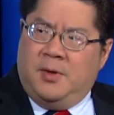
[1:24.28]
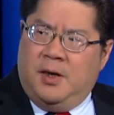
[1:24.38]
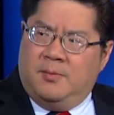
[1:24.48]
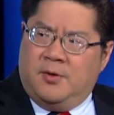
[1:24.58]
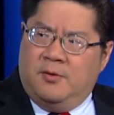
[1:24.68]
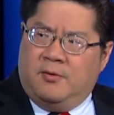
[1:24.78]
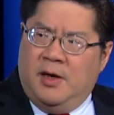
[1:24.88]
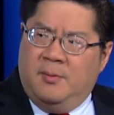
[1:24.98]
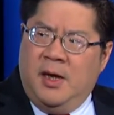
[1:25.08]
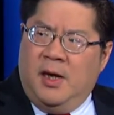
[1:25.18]
bomb
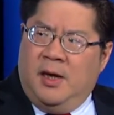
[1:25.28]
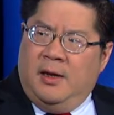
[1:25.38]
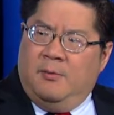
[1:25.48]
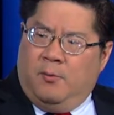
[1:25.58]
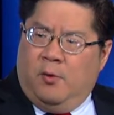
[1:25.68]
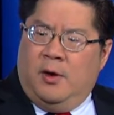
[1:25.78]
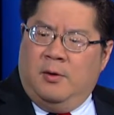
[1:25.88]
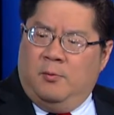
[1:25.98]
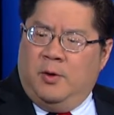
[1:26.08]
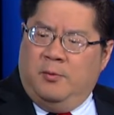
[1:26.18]
program,
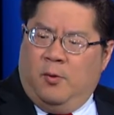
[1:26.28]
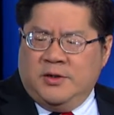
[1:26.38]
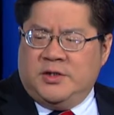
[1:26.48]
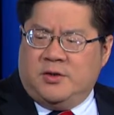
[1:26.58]
where we once